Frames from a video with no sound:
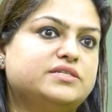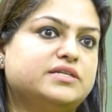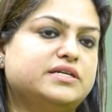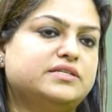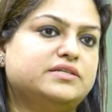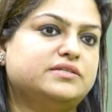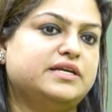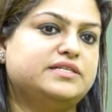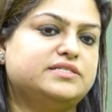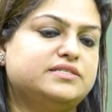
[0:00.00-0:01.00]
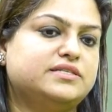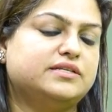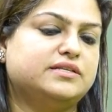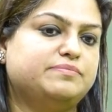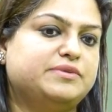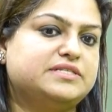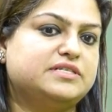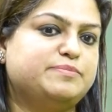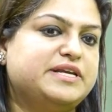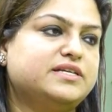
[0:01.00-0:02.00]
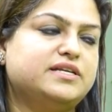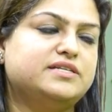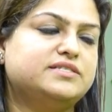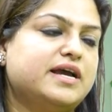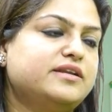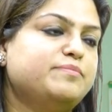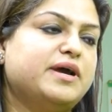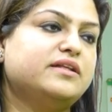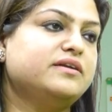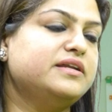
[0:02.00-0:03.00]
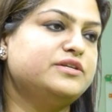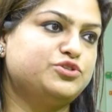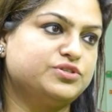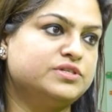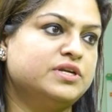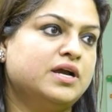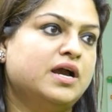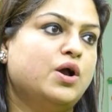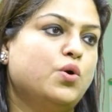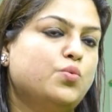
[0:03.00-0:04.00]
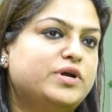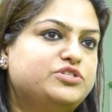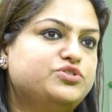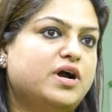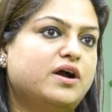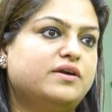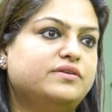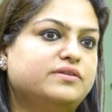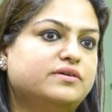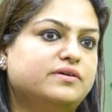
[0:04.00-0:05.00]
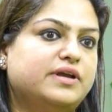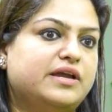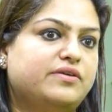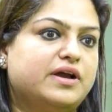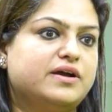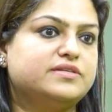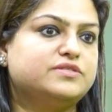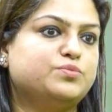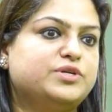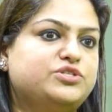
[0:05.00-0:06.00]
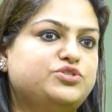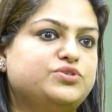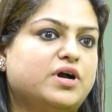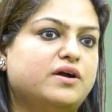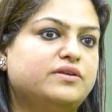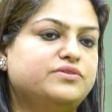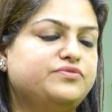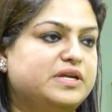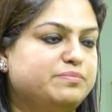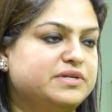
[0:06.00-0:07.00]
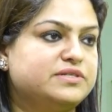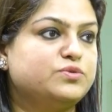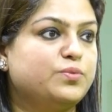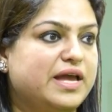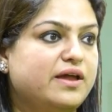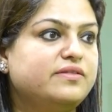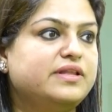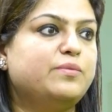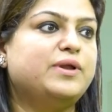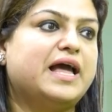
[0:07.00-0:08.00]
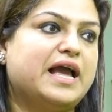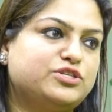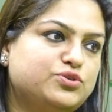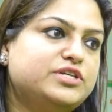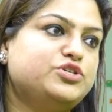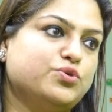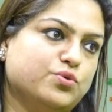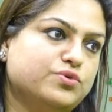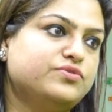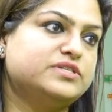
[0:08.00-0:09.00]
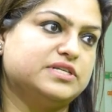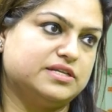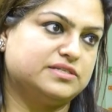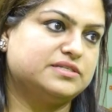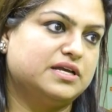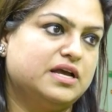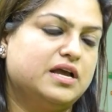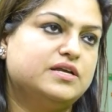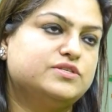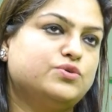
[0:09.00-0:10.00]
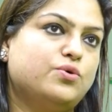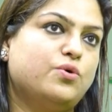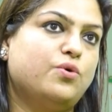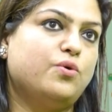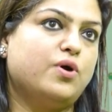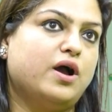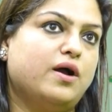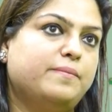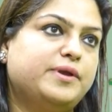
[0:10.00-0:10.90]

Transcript: this is basically decided by the clinician, which are the areas, which are the treatments where they will actually show good results. So, a